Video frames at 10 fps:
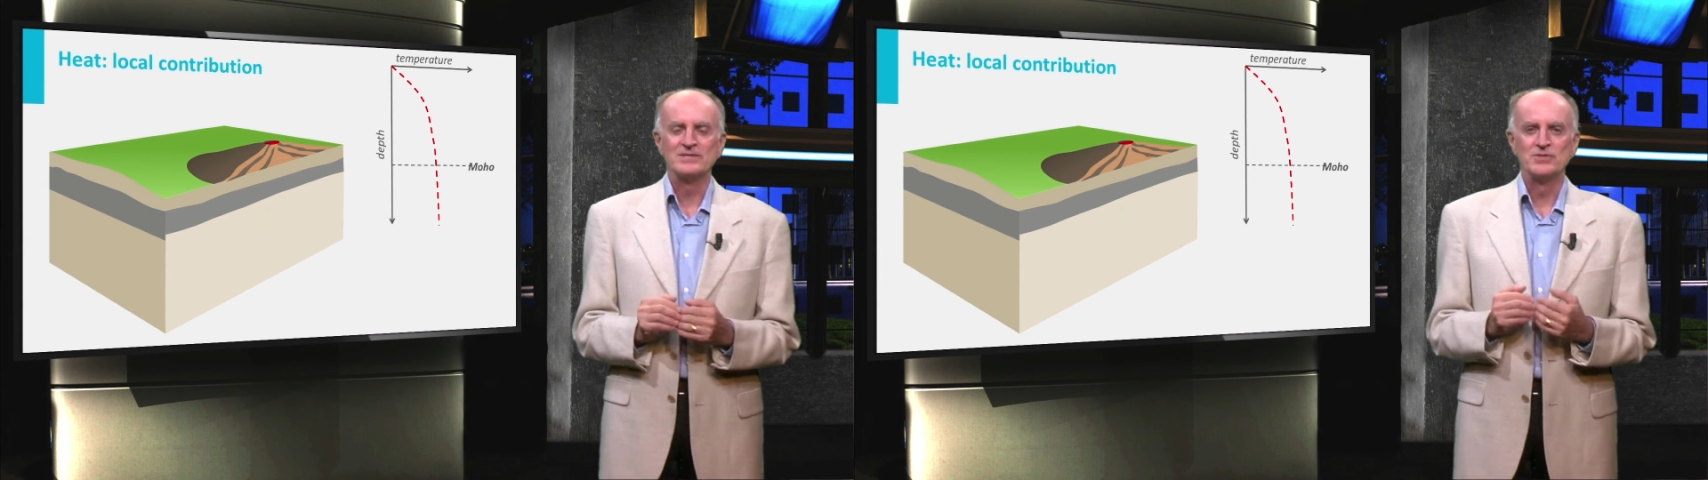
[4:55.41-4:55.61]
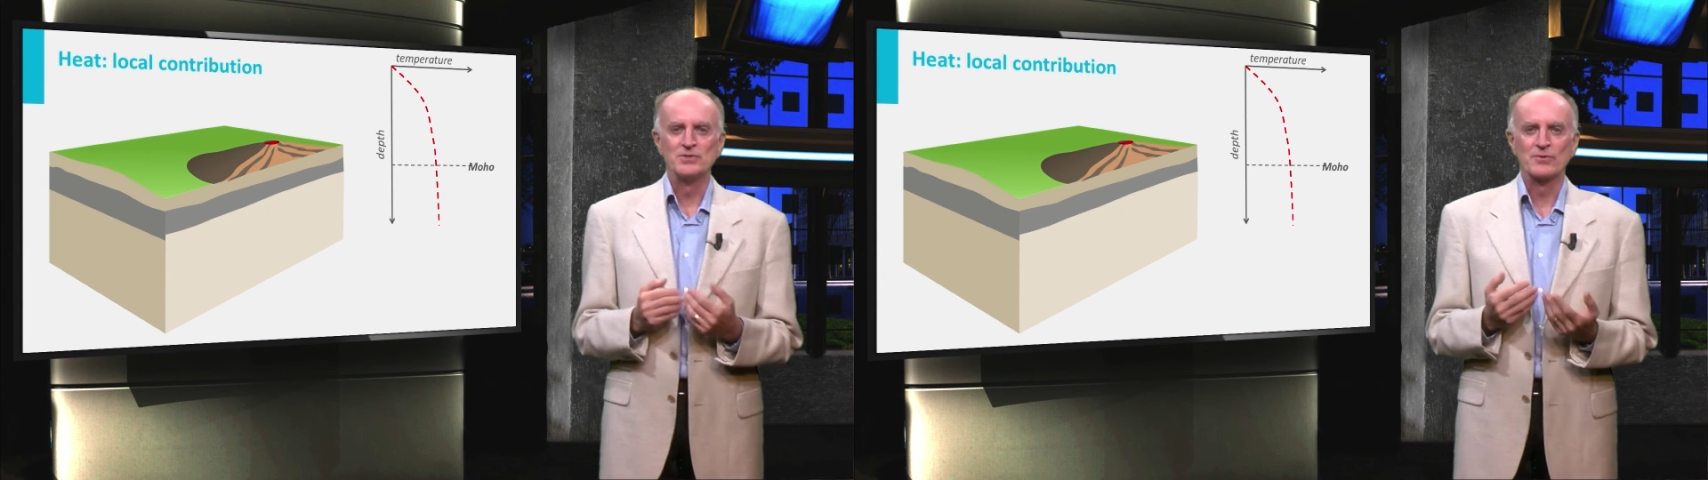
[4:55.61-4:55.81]

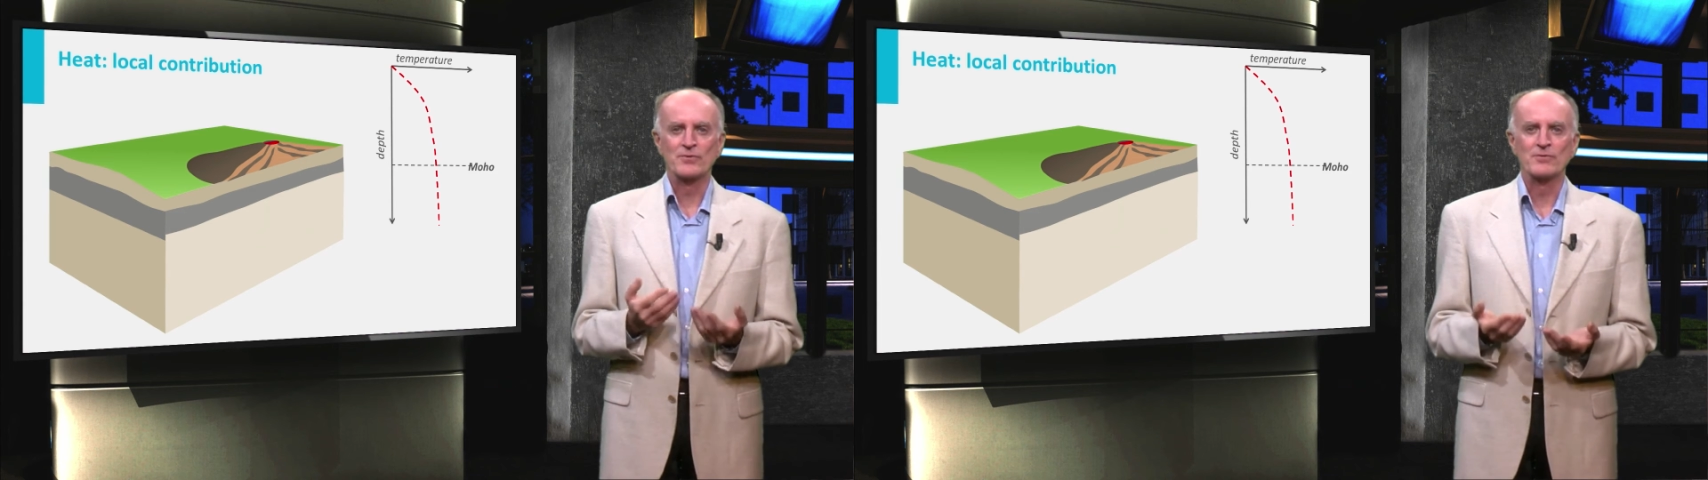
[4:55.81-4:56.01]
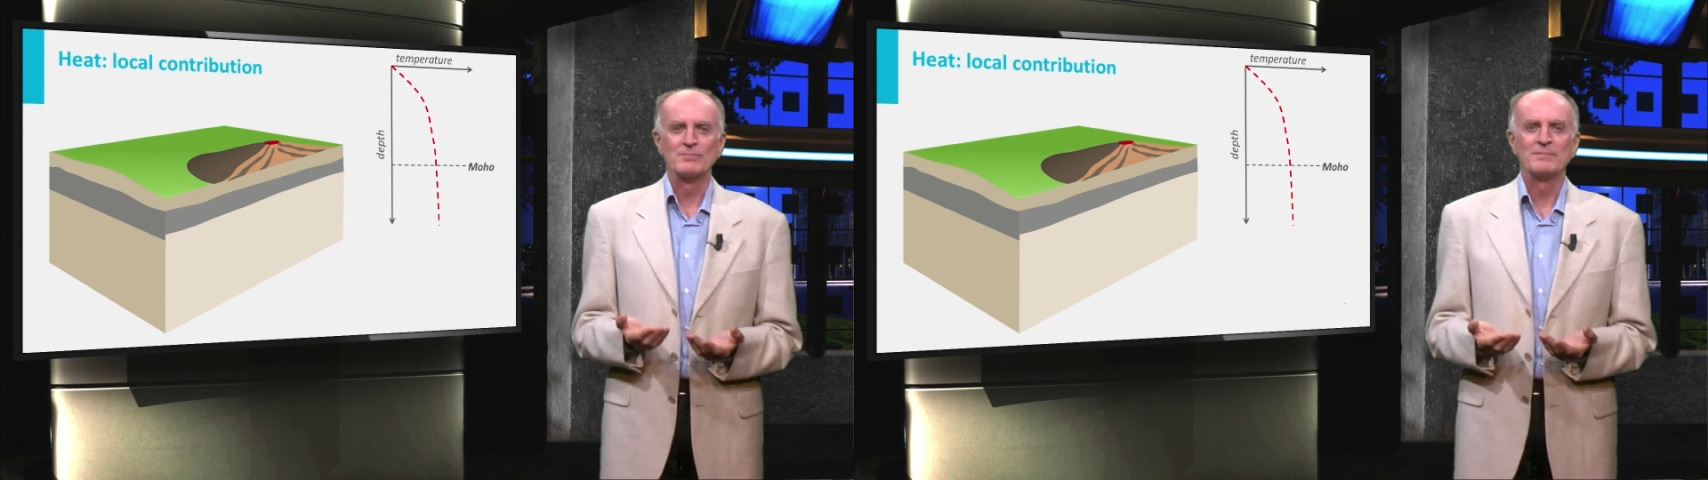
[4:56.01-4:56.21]

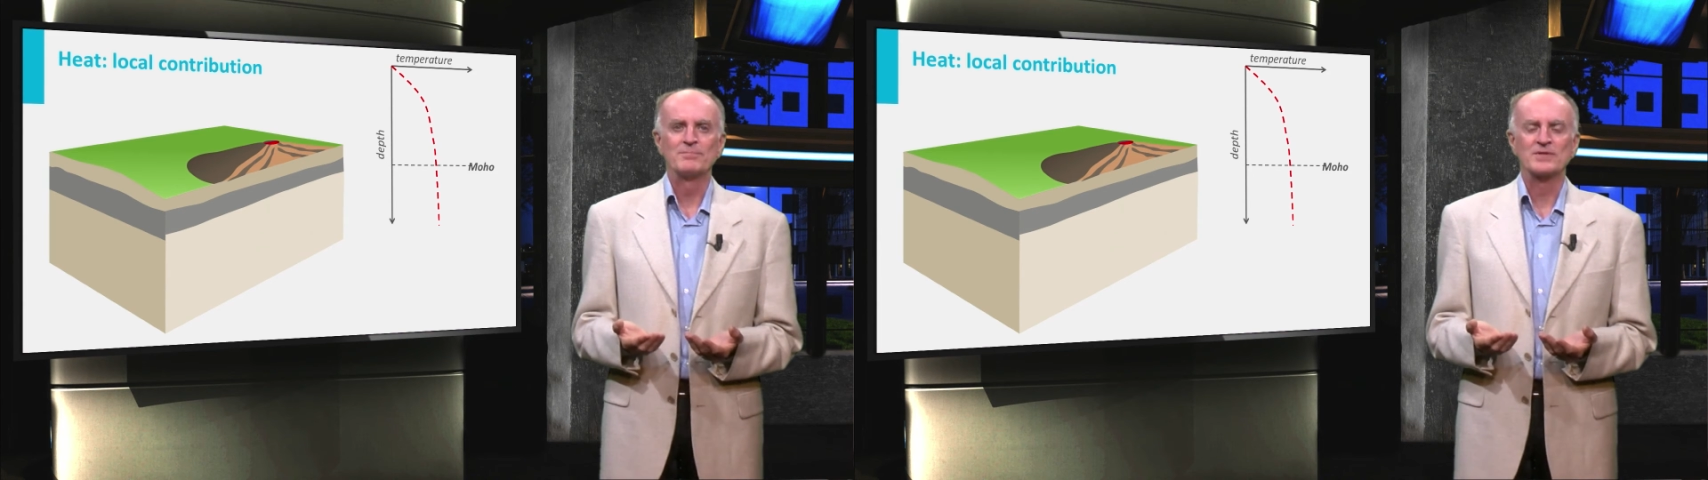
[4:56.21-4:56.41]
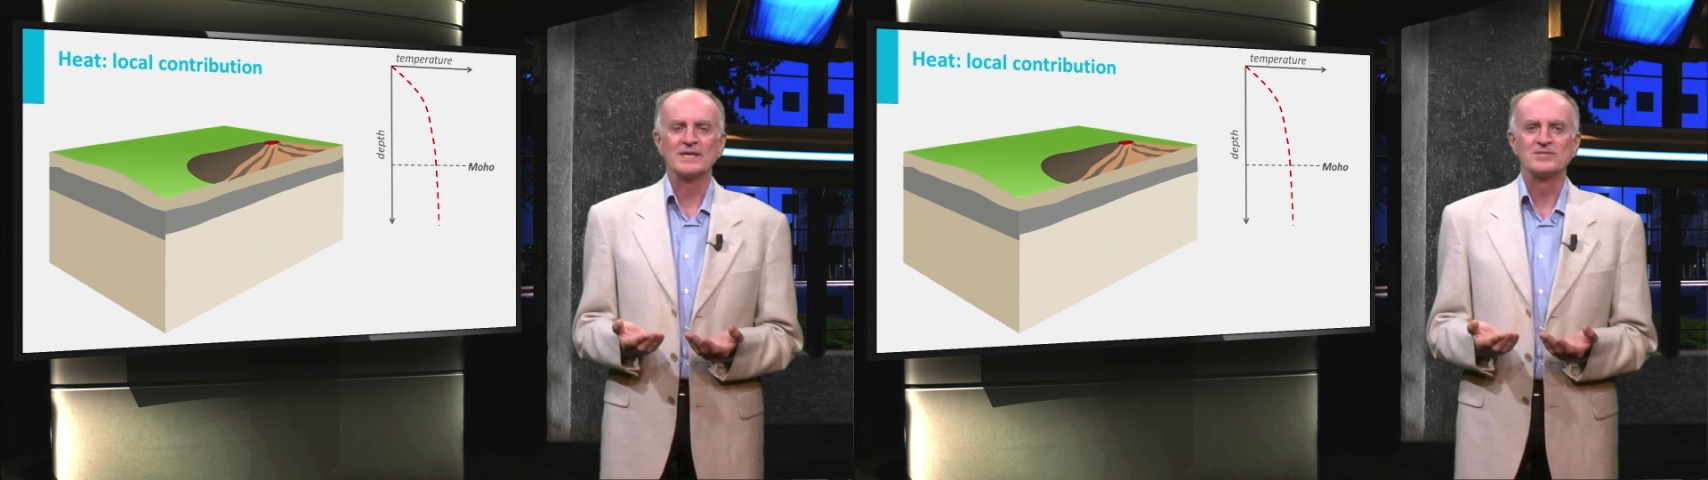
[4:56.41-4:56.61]
geothermal
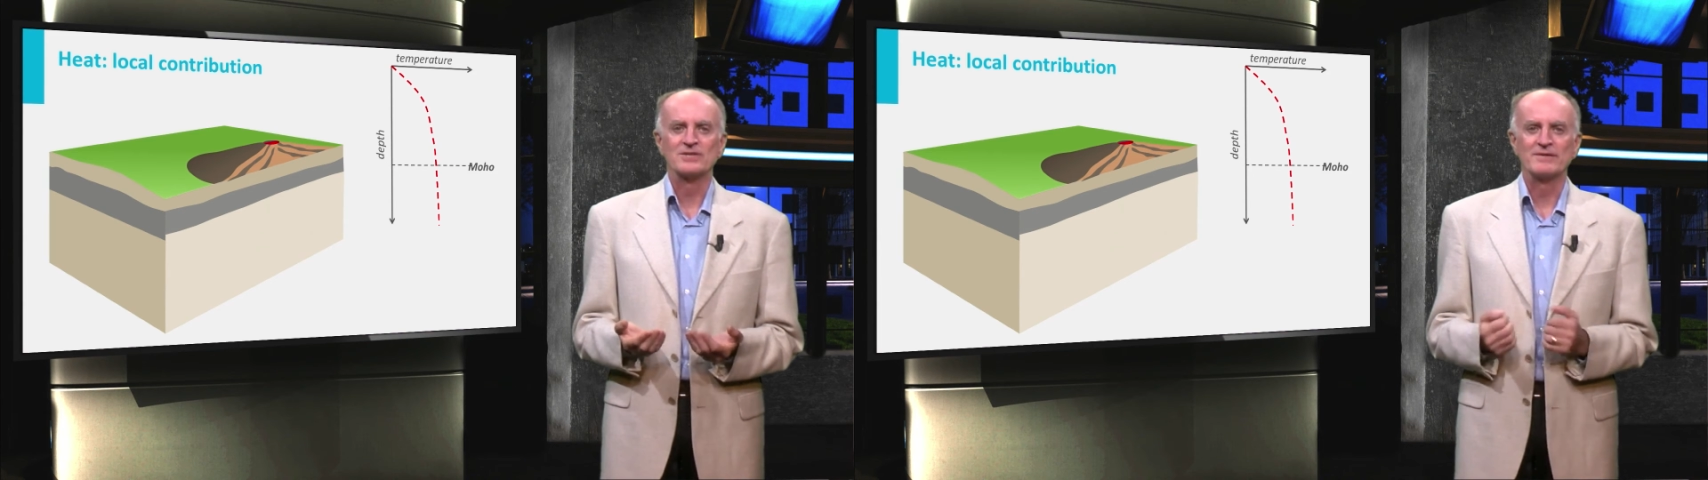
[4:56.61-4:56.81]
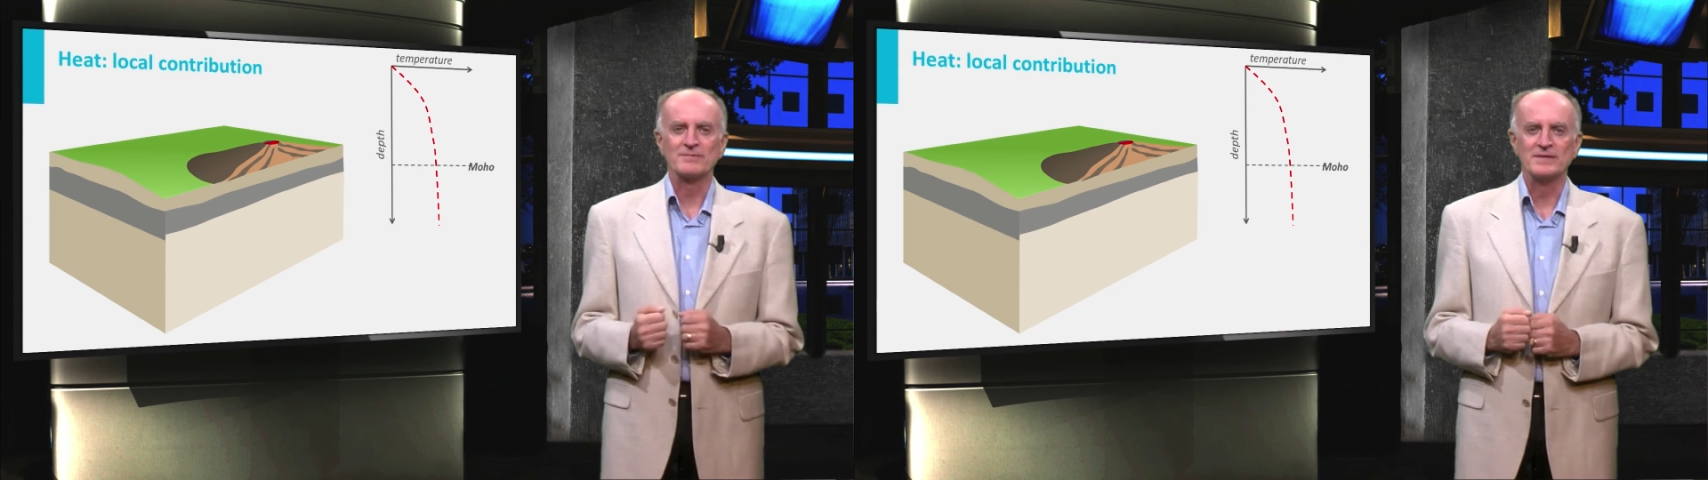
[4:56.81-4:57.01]

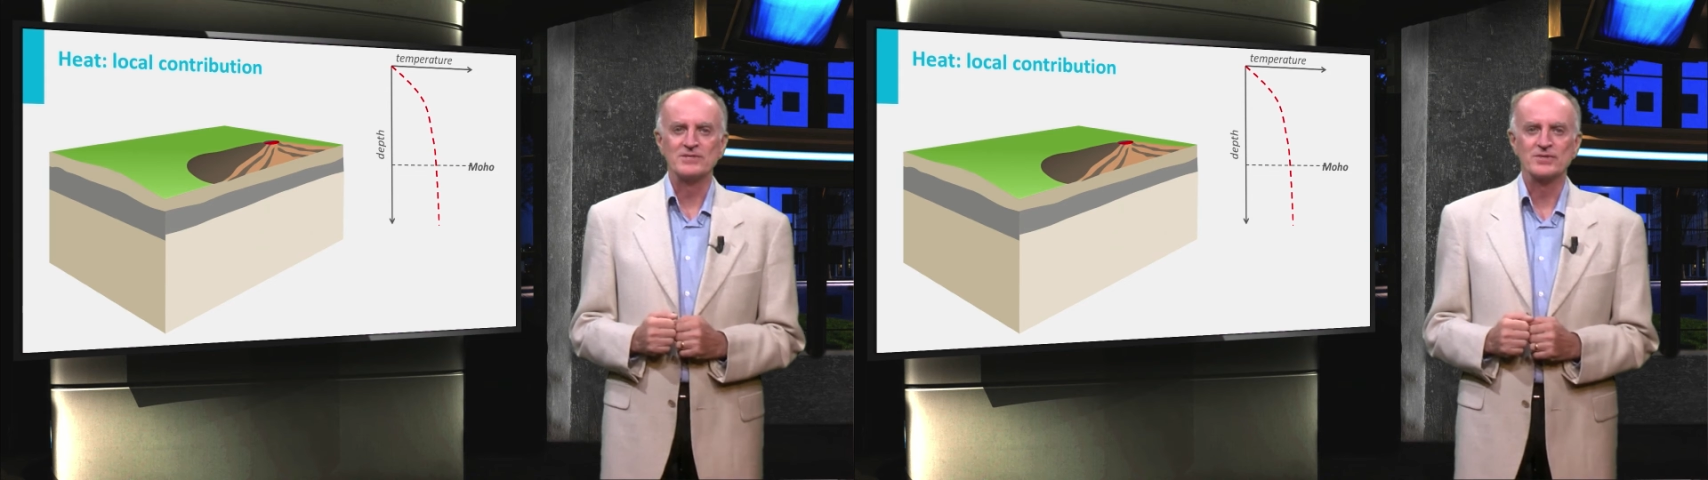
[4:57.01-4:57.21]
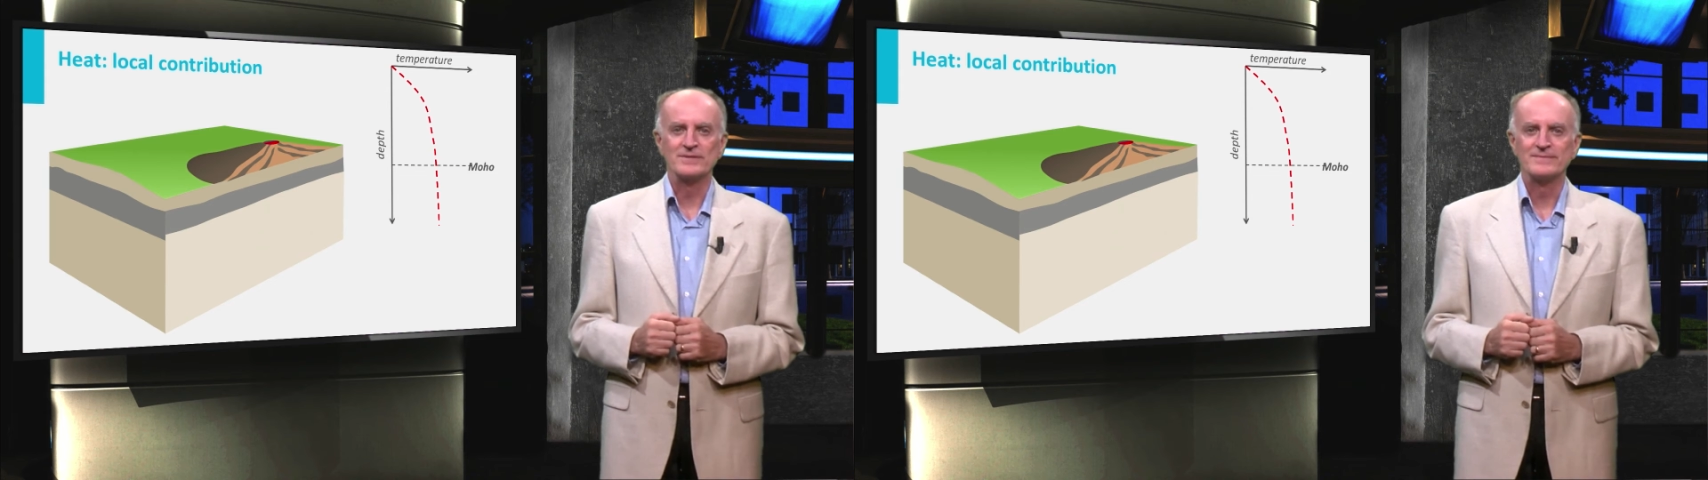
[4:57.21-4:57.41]
potential of the region.